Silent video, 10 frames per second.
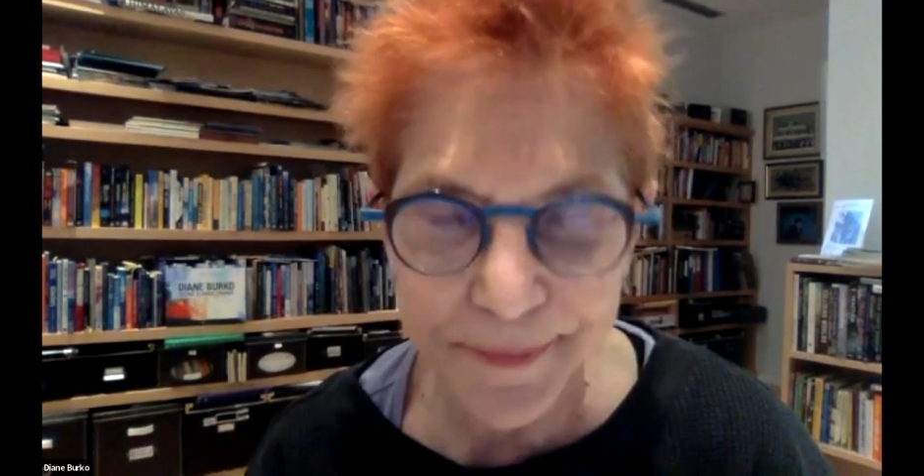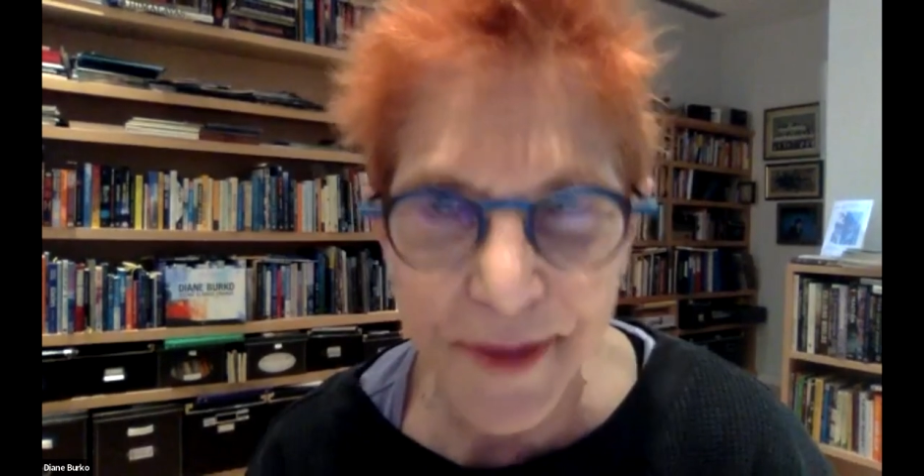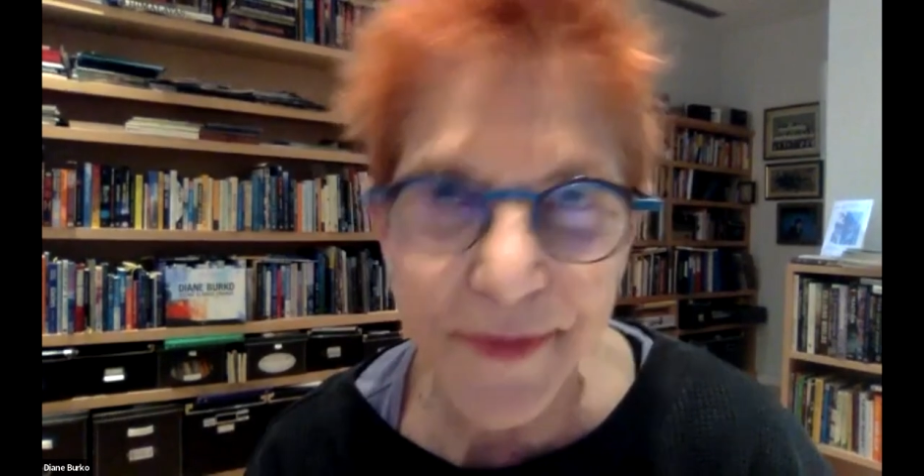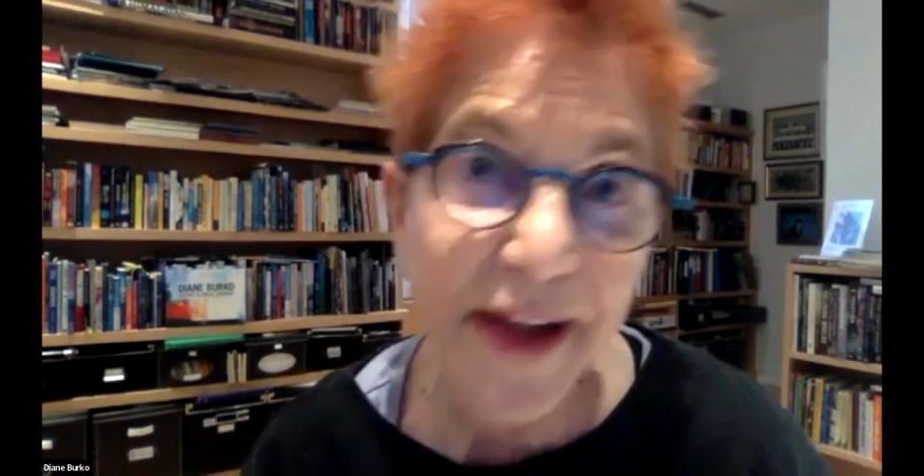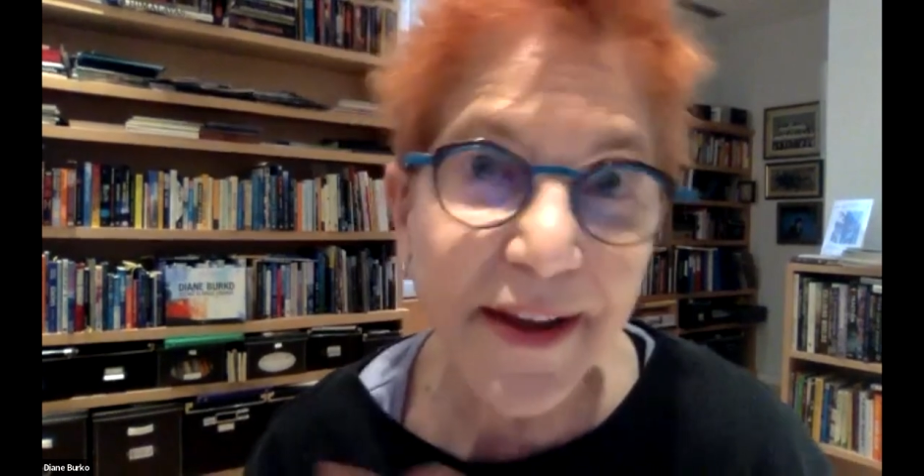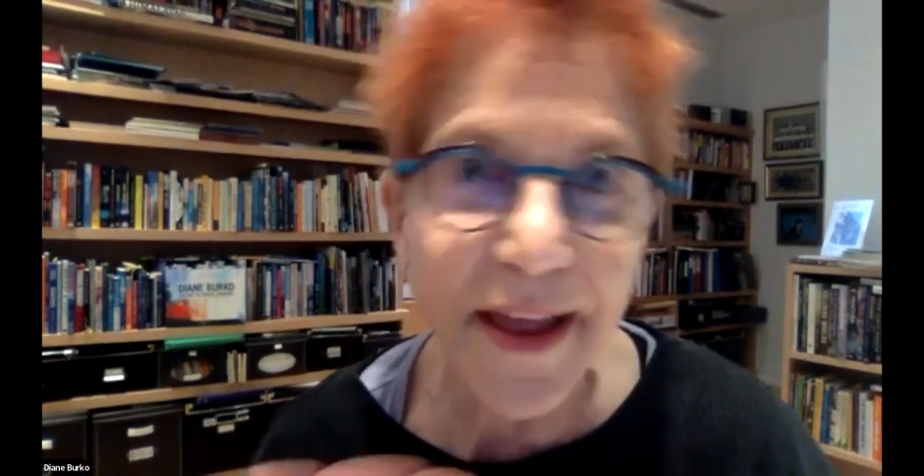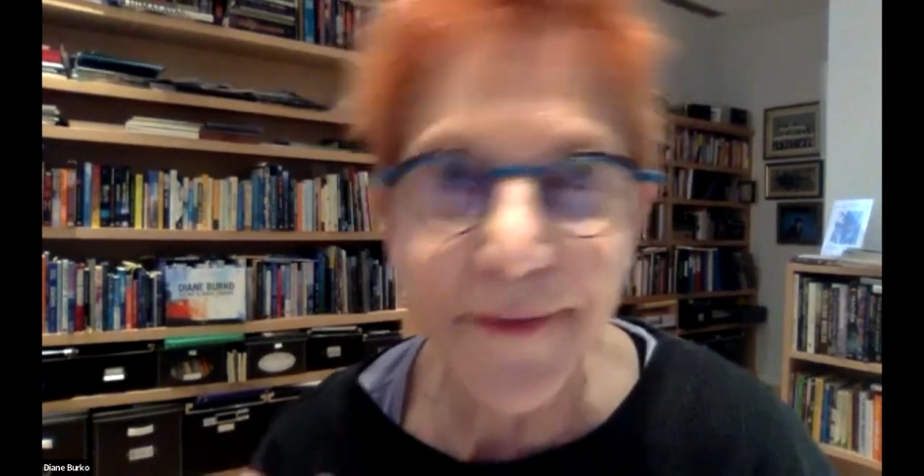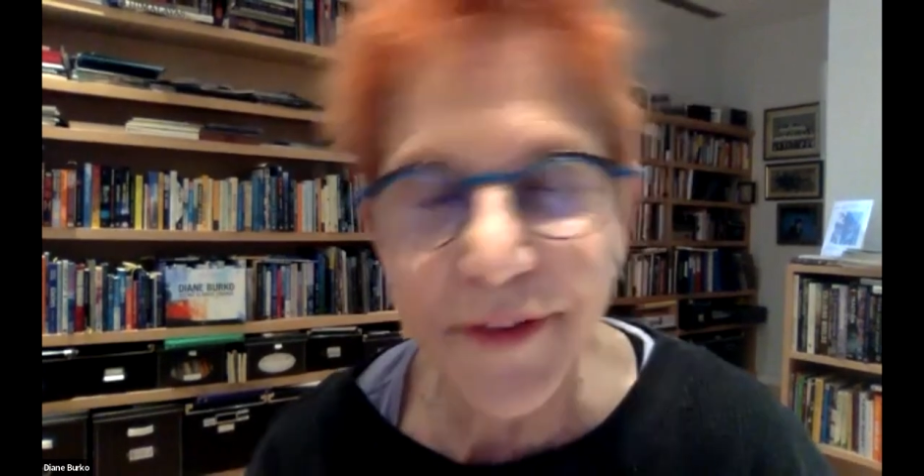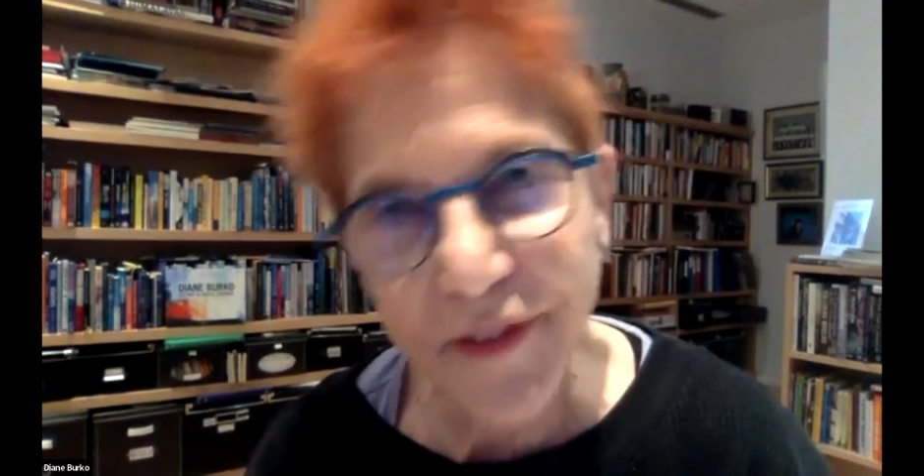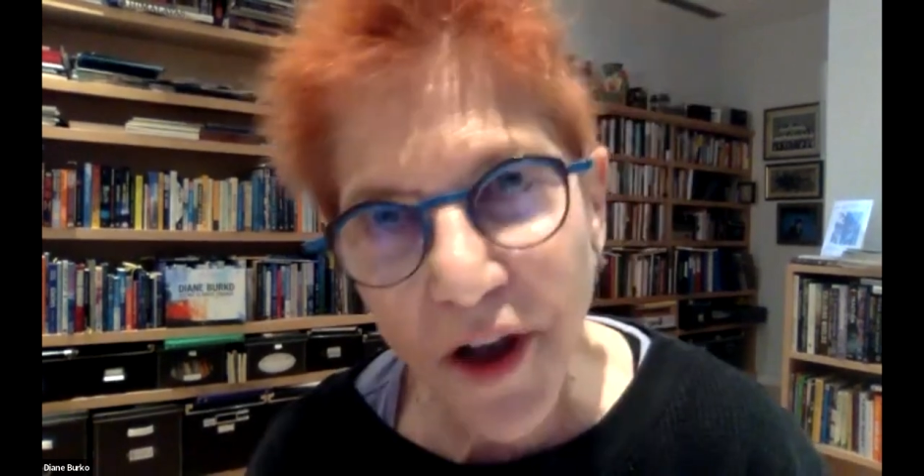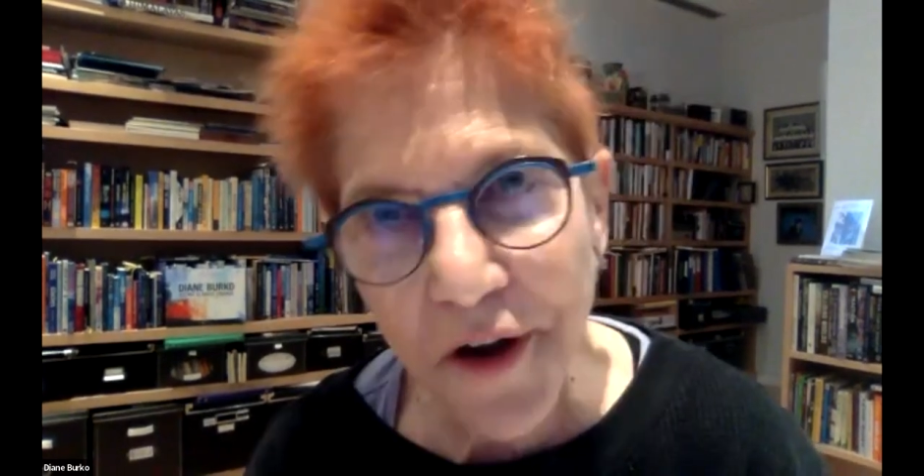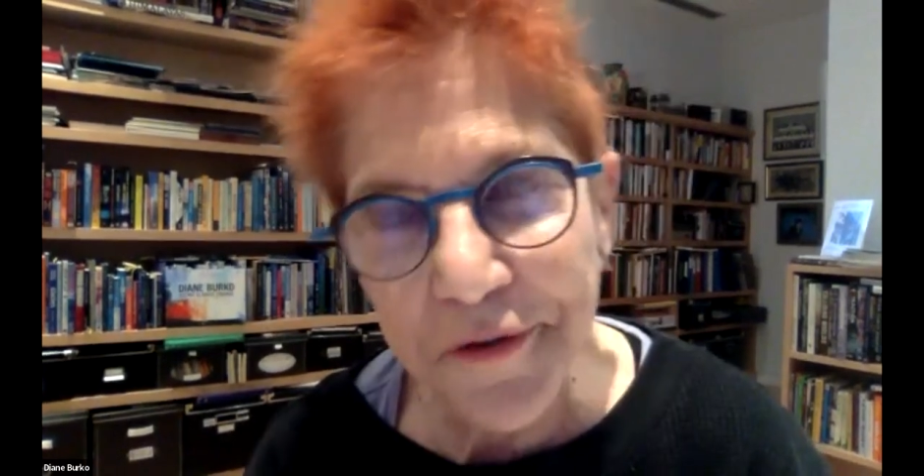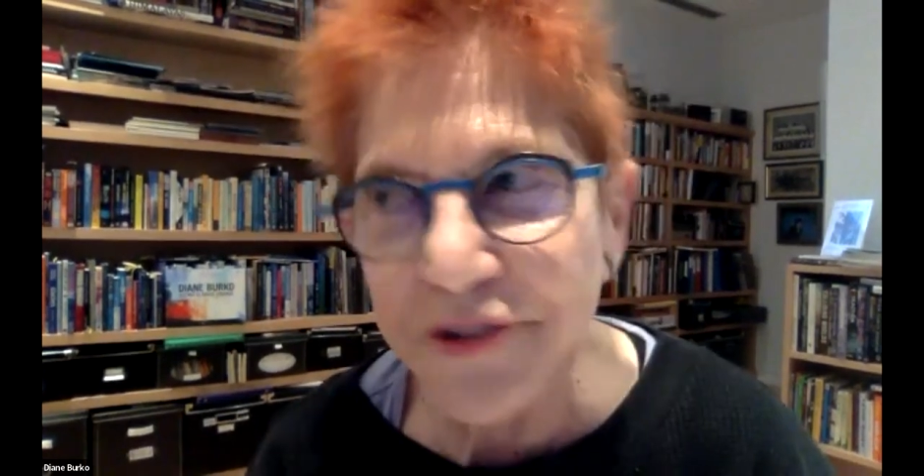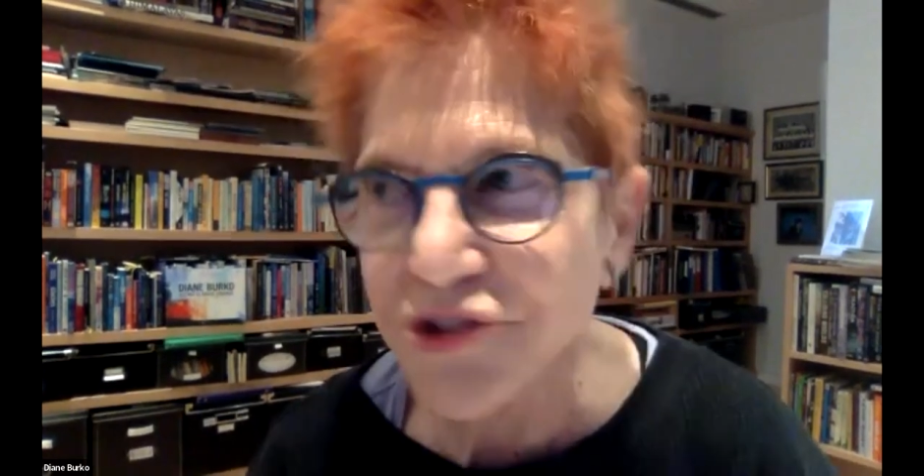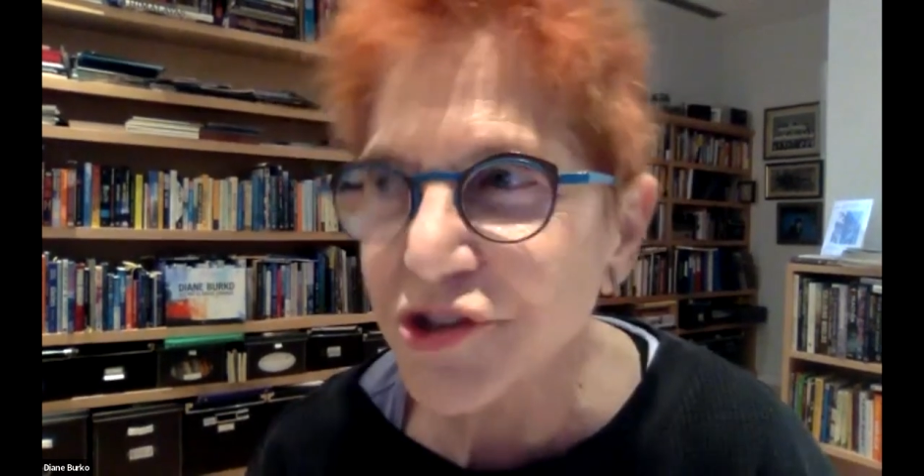And that gave us
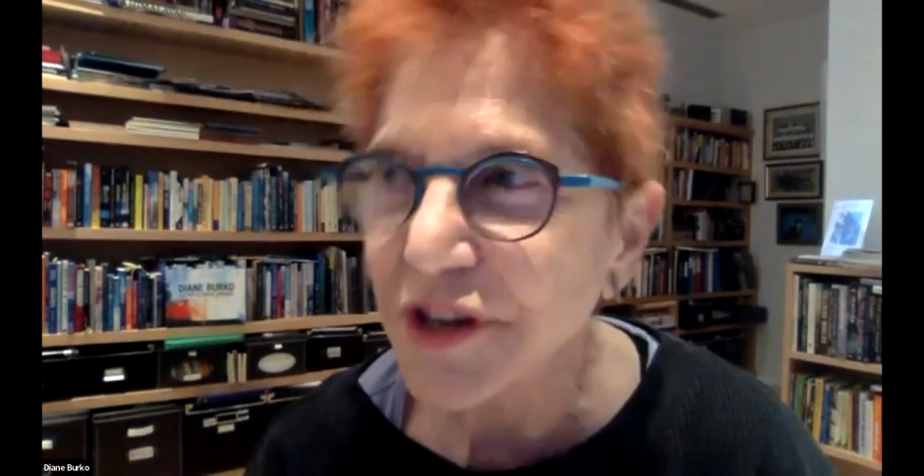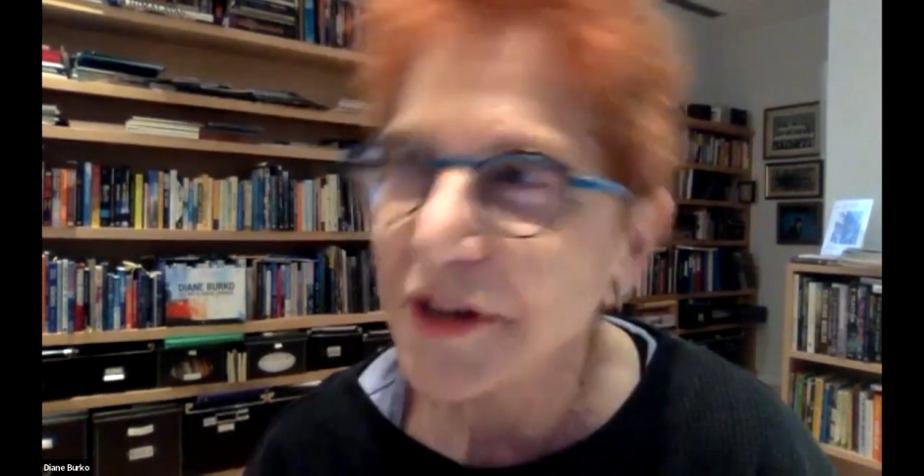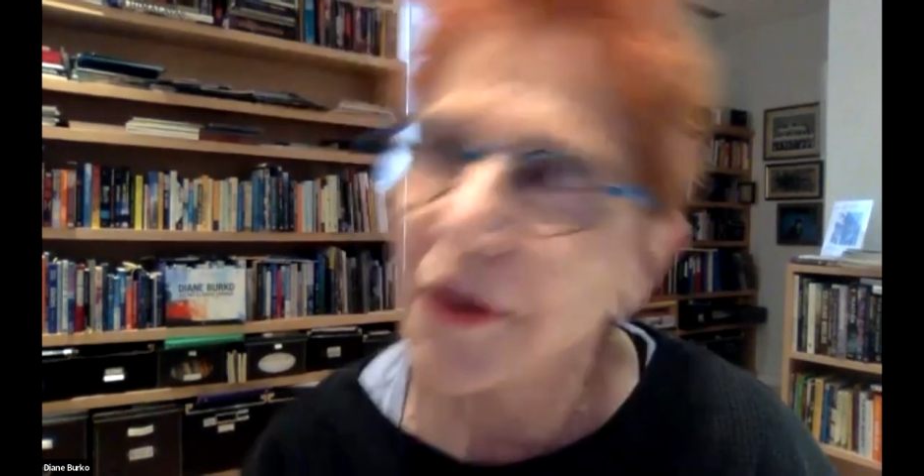courage